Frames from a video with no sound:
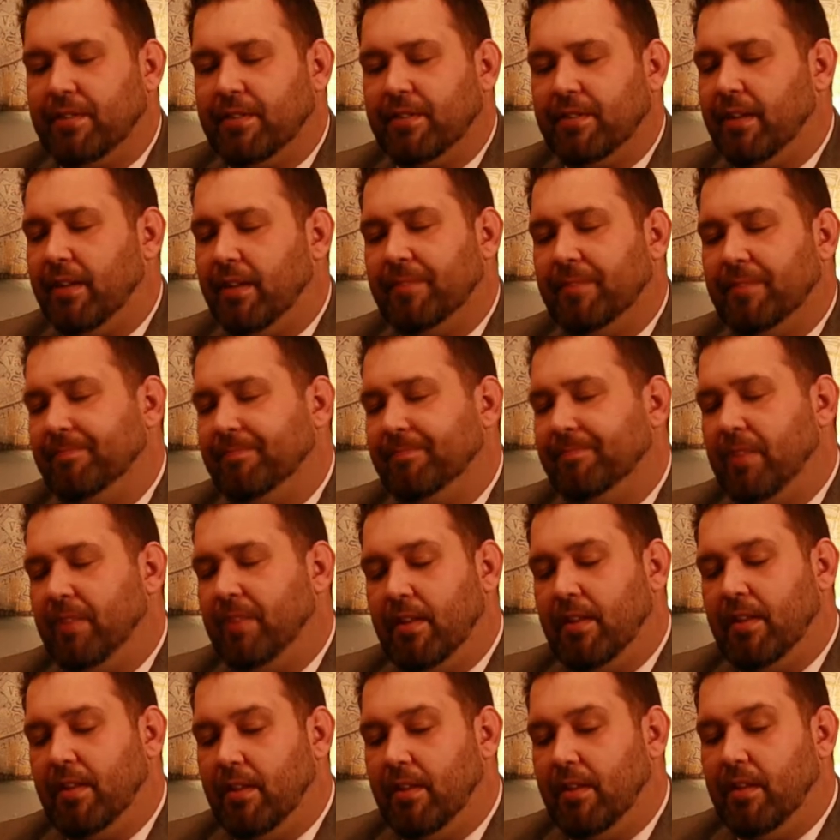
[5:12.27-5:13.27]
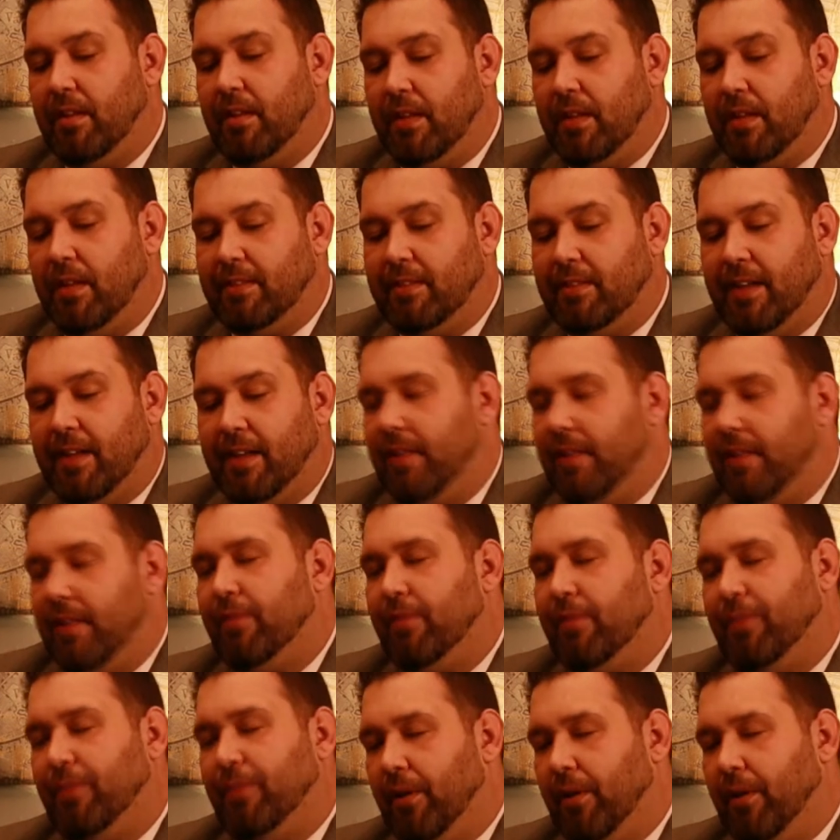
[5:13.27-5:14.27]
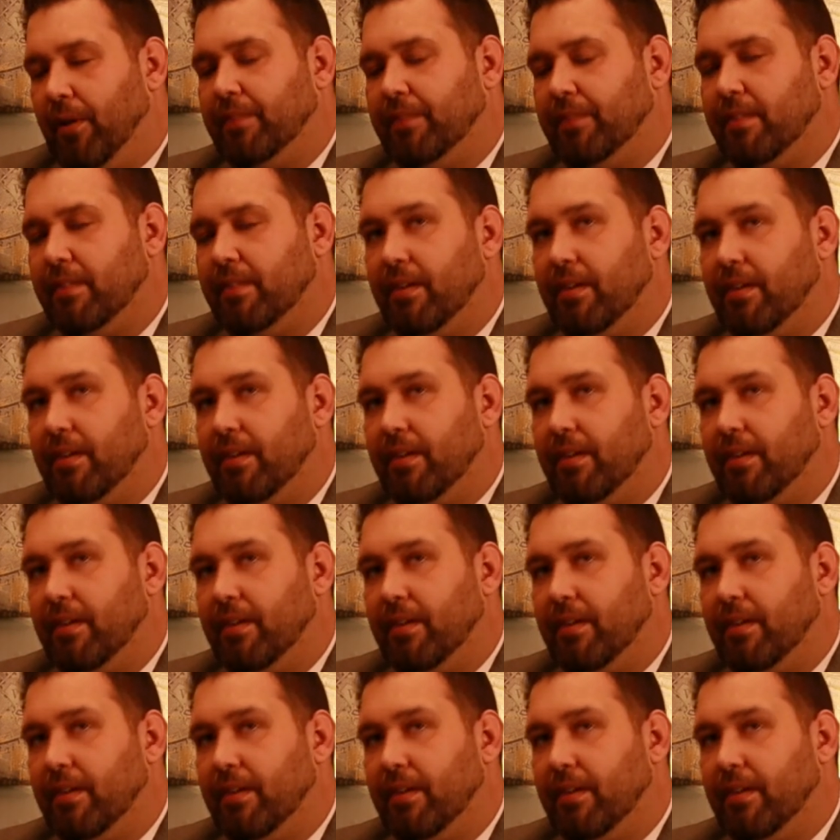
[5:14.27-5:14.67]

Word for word: like it's not their fault.